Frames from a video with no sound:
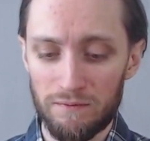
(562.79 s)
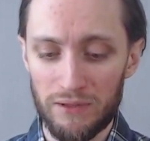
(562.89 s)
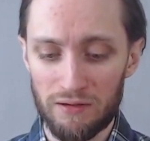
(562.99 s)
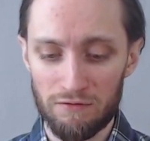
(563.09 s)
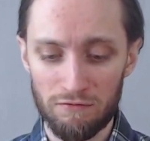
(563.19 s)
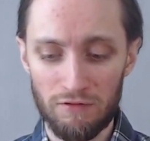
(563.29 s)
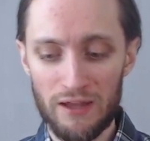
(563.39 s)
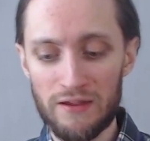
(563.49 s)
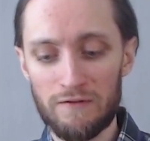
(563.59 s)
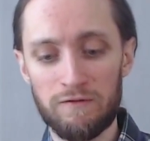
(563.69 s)
but
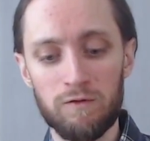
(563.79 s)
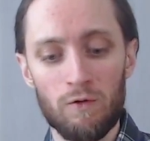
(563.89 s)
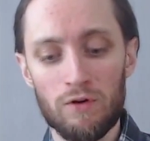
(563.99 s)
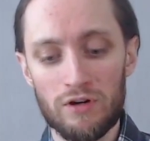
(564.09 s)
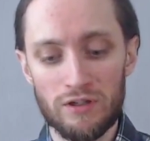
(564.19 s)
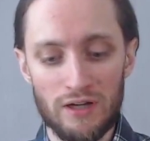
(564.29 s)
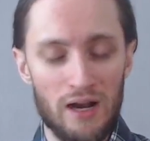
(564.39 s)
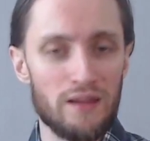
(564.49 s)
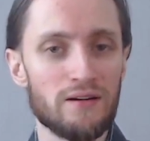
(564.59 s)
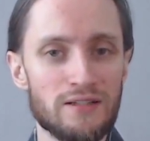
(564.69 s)
rather for
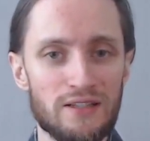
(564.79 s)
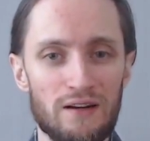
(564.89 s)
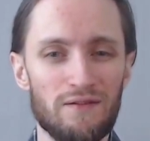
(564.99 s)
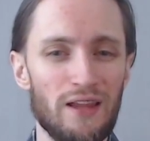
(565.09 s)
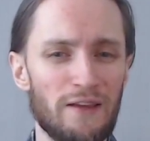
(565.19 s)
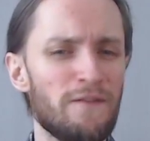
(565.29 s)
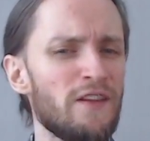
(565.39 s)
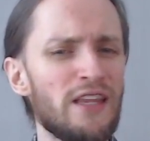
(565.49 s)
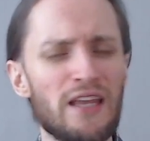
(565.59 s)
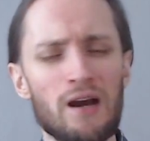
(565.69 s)
other stuff like
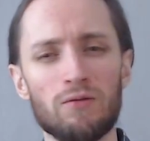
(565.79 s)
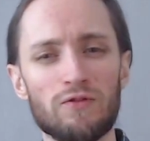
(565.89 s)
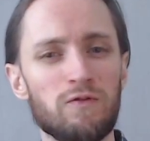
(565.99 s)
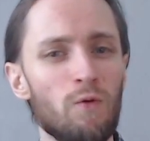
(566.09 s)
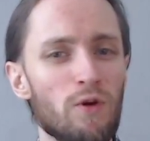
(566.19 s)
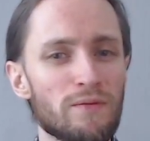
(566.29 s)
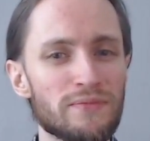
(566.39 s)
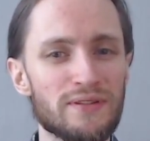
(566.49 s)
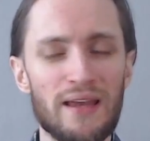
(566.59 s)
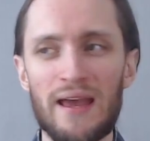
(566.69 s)
filling out
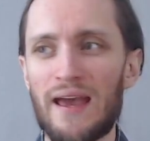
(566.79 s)
forms